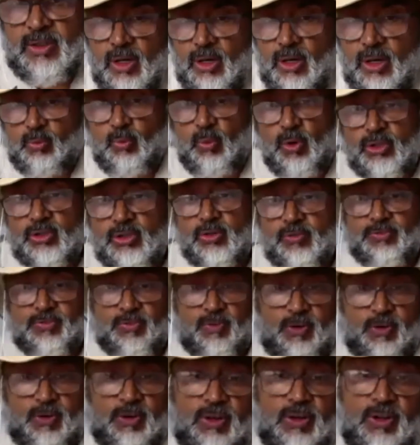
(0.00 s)

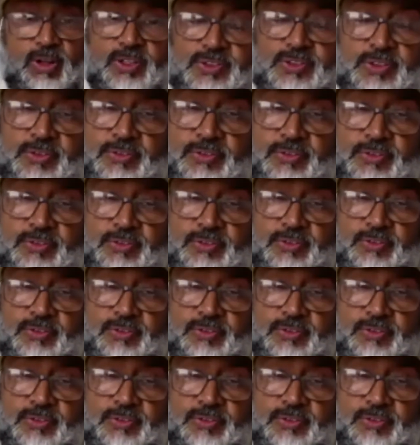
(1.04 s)
waterfall on the